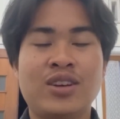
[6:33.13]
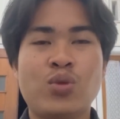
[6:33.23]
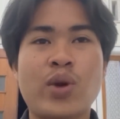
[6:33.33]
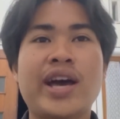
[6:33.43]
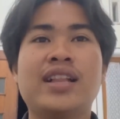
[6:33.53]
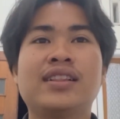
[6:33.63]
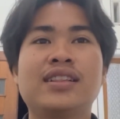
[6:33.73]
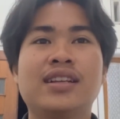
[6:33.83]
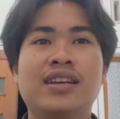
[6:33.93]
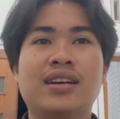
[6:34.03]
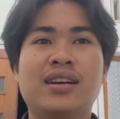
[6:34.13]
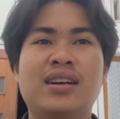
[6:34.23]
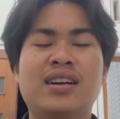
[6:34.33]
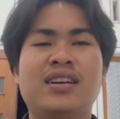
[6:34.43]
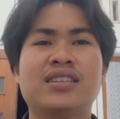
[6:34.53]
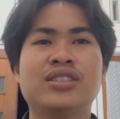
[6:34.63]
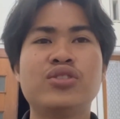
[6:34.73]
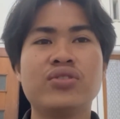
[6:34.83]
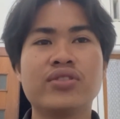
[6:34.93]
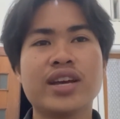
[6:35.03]
Well,
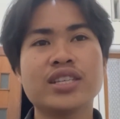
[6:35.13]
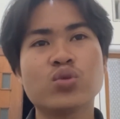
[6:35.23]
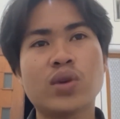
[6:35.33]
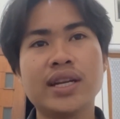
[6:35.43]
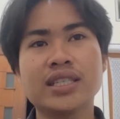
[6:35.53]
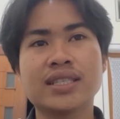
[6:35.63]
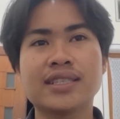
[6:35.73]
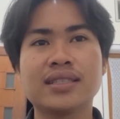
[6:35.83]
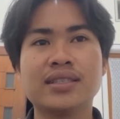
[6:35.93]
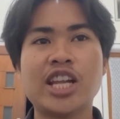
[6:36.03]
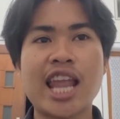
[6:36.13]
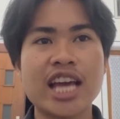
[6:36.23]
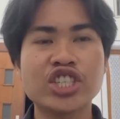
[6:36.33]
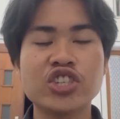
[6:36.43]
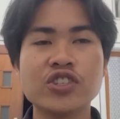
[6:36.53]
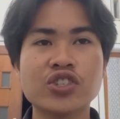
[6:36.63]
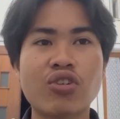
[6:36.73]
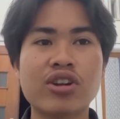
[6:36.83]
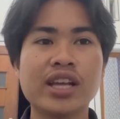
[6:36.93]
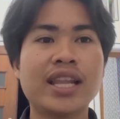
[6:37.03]
do you know guys what is
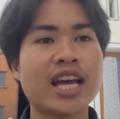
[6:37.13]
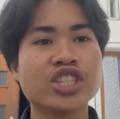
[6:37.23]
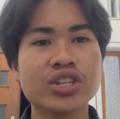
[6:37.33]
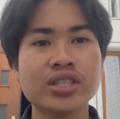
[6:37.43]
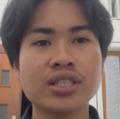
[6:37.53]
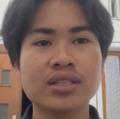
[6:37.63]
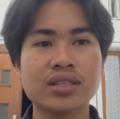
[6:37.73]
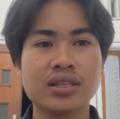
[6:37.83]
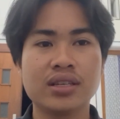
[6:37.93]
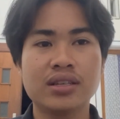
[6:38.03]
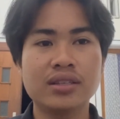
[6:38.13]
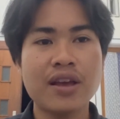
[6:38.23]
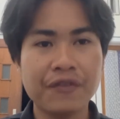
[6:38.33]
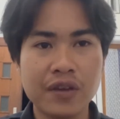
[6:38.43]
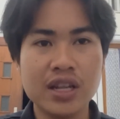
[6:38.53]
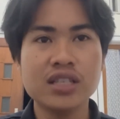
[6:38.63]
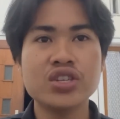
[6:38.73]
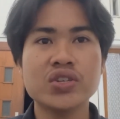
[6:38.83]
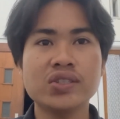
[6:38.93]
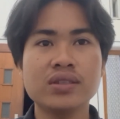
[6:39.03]
deletions or elisions
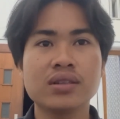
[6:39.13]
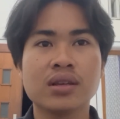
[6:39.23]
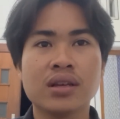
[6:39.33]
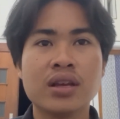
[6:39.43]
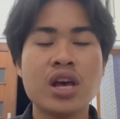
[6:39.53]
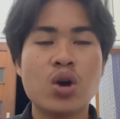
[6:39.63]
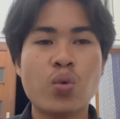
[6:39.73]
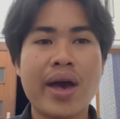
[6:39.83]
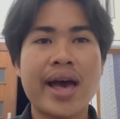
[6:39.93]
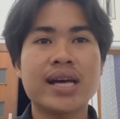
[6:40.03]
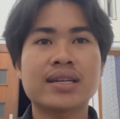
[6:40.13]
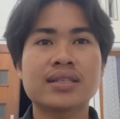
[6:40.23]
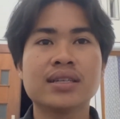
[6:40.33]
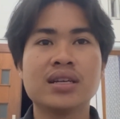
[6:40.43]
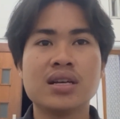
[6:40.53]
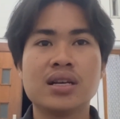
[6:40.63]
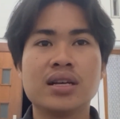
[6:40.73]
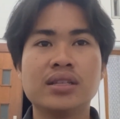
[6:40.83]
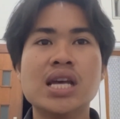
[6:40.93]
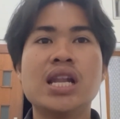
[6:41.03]
definition? Where
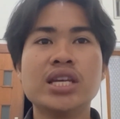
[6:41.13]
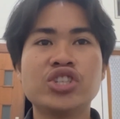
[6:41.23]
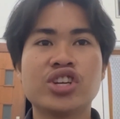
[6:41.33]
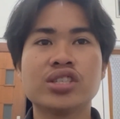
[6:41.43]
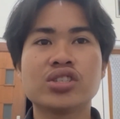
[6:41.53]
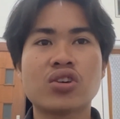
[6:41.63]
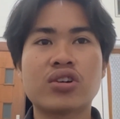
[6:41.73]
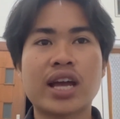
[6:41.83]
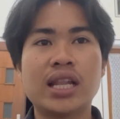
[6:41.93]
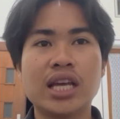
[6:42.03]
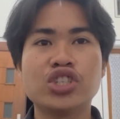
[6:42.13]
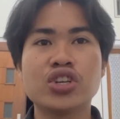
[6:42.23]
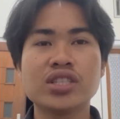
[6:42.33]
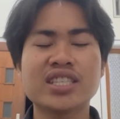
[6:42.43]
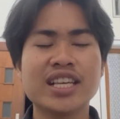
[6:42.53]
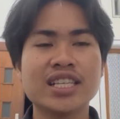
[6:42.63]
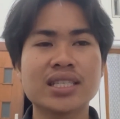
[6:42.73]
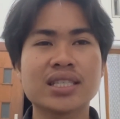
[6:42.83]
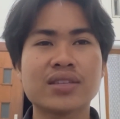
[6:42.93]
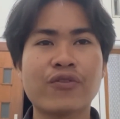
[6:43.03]
deletions or elisions
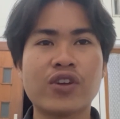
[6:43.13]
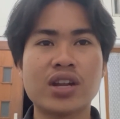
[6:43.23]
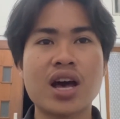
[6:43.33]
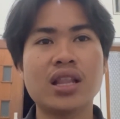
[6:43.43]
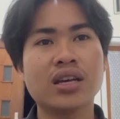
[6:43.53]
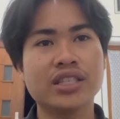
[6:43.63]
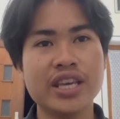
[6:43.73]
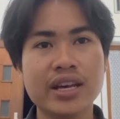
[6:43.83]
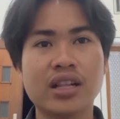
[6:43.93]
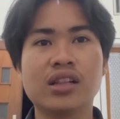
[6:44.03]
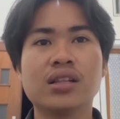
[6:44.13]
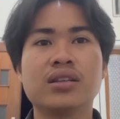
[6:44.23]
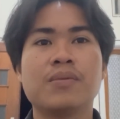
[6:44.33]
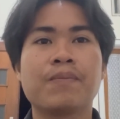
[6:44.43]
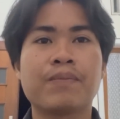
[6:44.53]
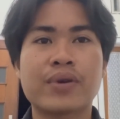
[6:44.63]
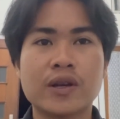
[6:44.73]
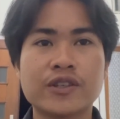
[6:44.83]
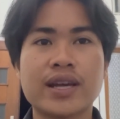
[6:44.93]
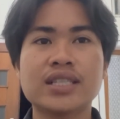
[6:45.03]
is phonological
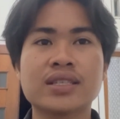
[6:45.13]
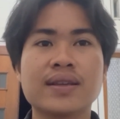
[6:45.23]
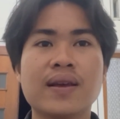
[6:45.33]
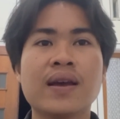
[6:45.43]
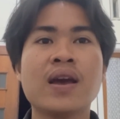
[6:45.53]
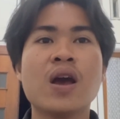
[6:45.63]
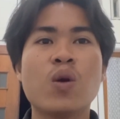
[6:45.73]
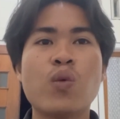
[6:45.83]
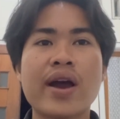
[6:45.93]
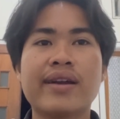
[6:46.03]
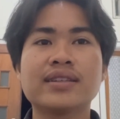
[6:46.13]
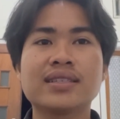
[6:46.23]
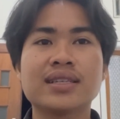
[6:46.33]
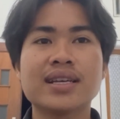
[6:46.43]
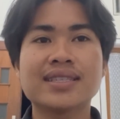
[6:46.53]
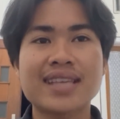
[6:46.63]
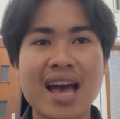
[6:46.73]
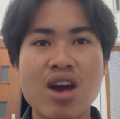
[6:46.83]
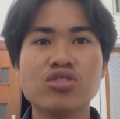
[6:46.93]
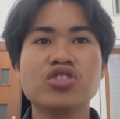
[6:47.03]
process where a
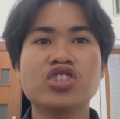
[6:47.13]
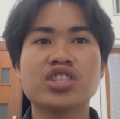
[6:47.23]
sound